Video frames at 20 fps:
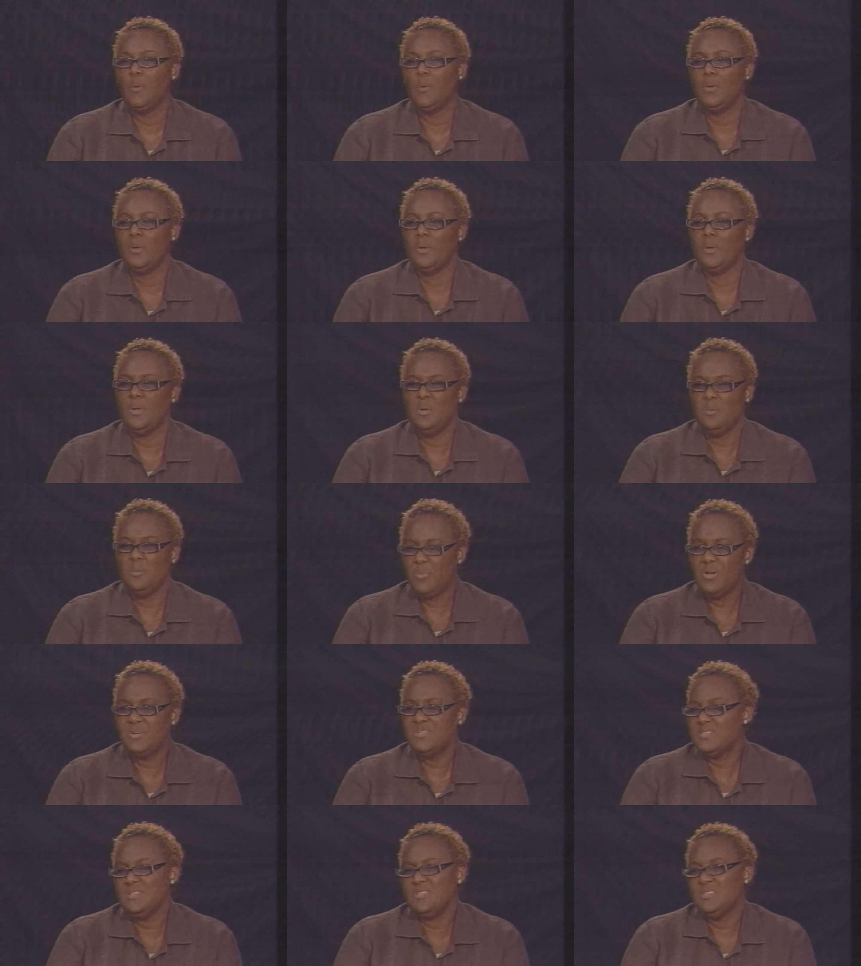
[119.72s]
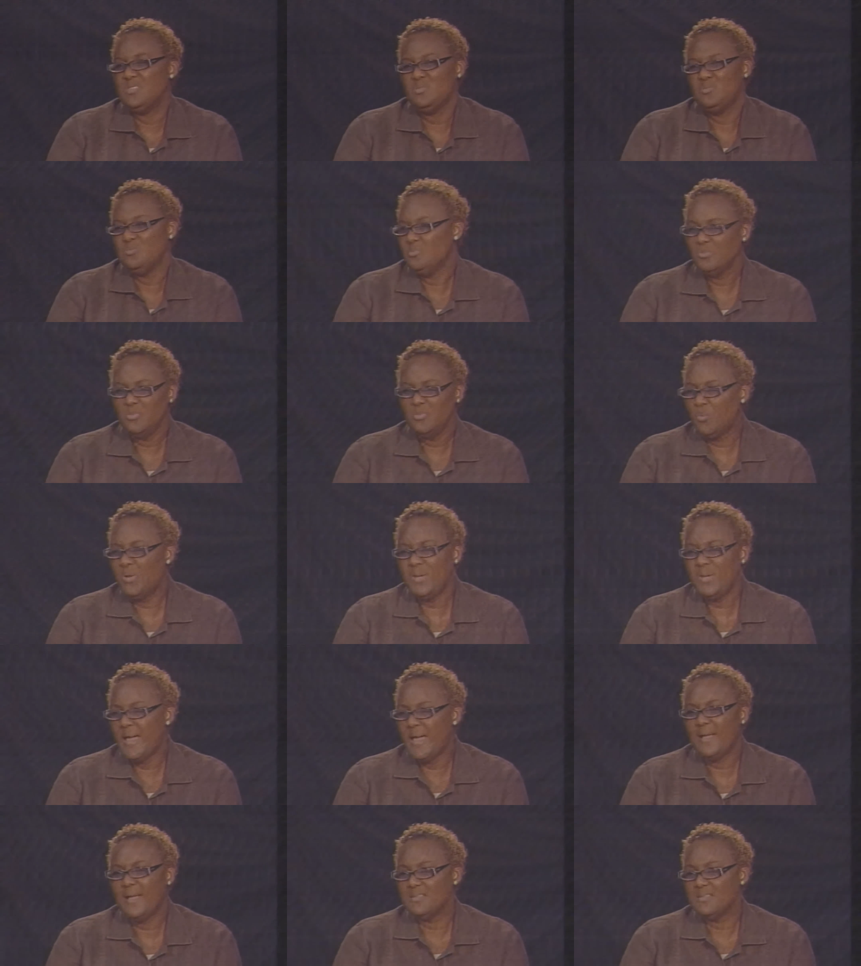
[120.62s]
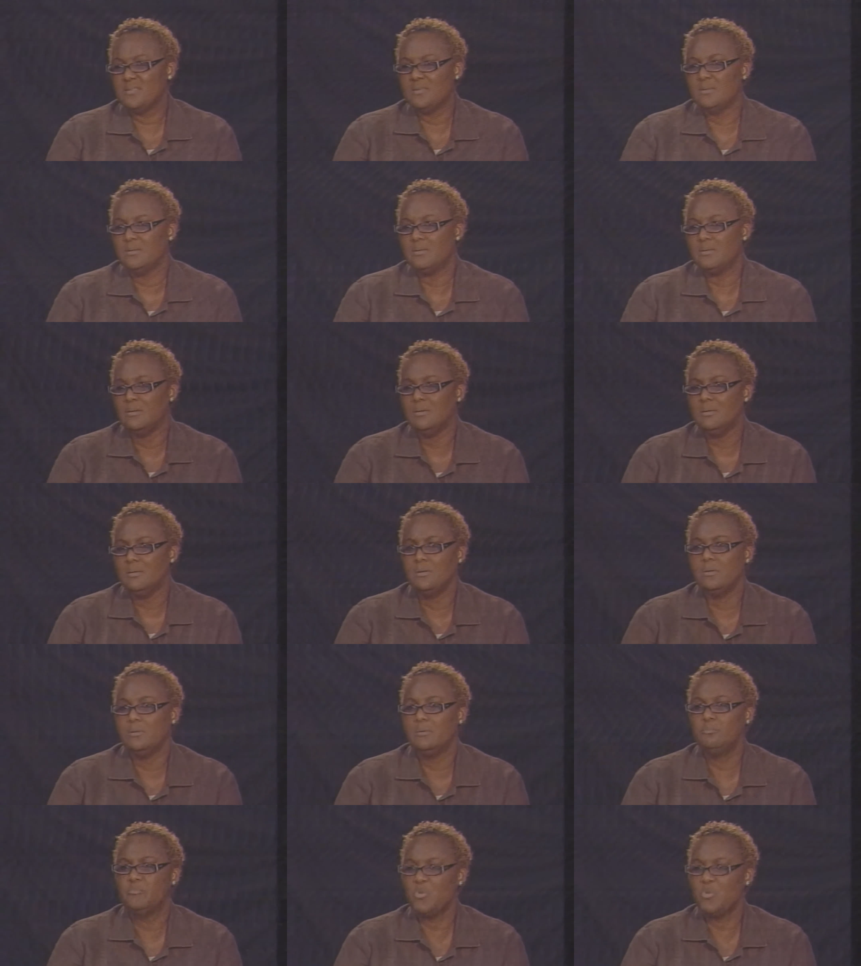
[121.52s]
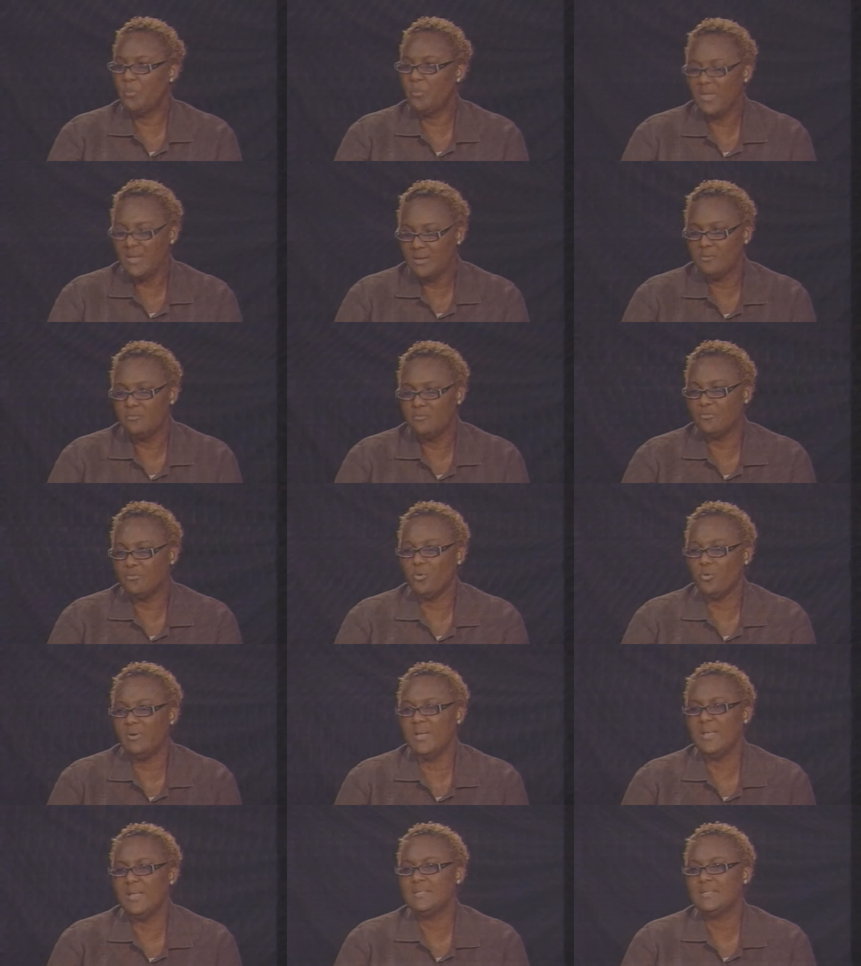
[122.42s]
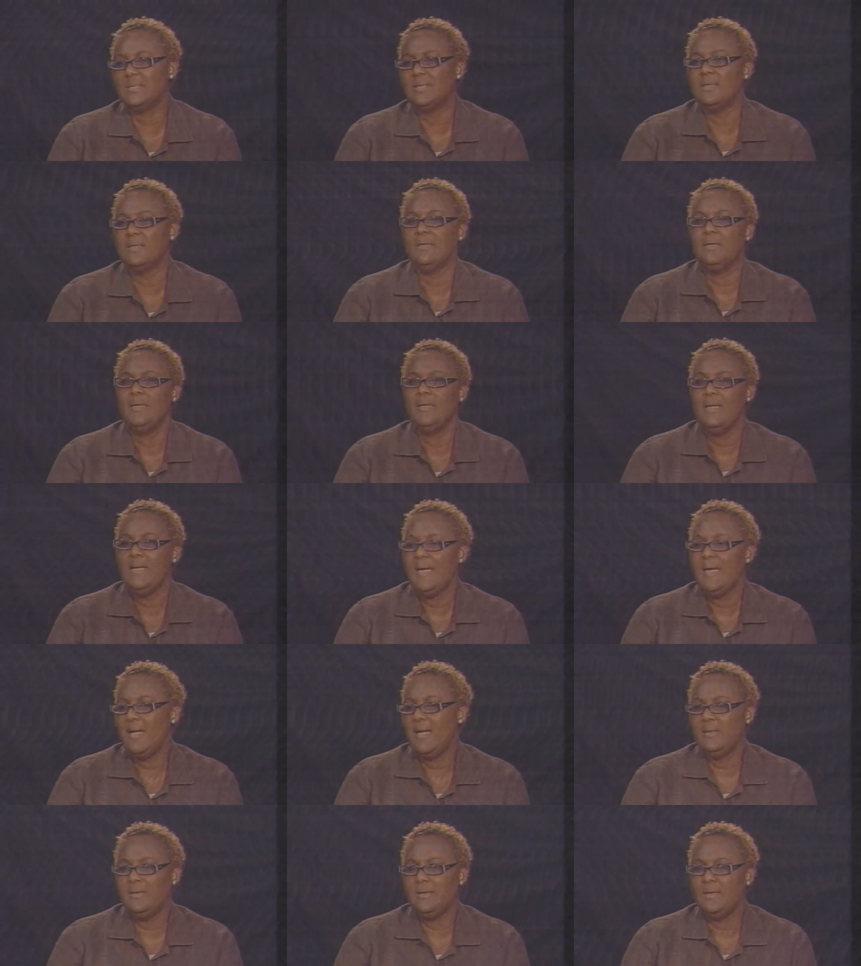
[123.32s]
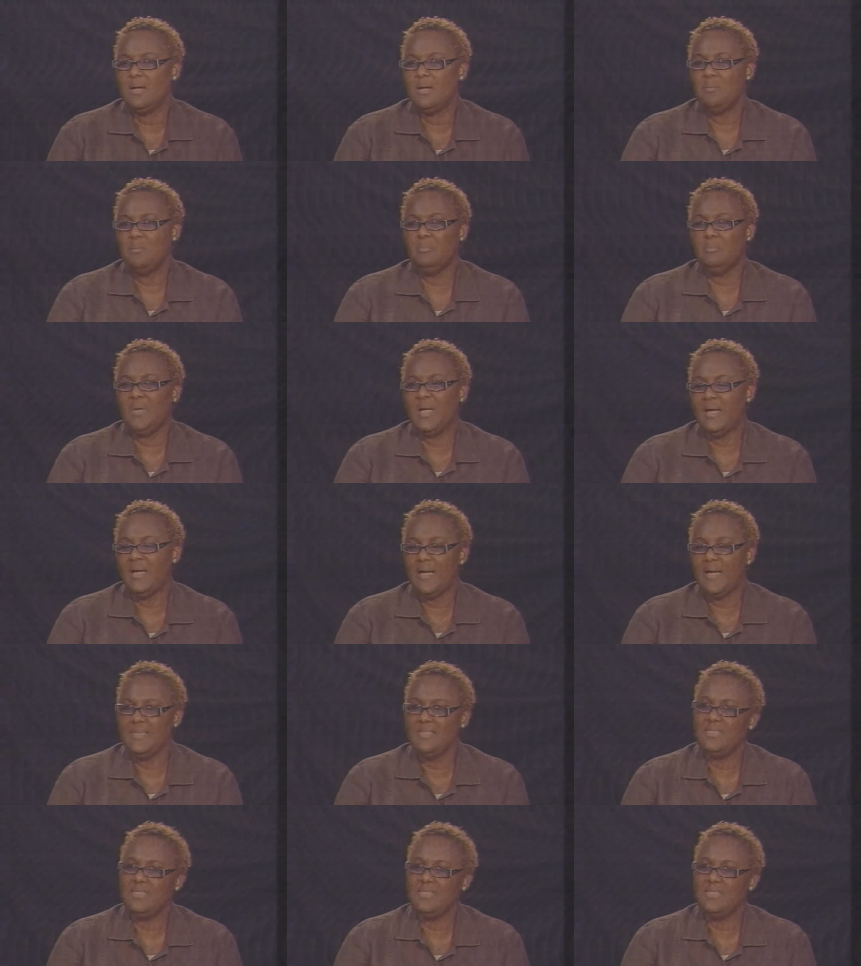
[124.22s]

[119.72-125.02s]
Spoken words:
persons were not prepared for it, and I think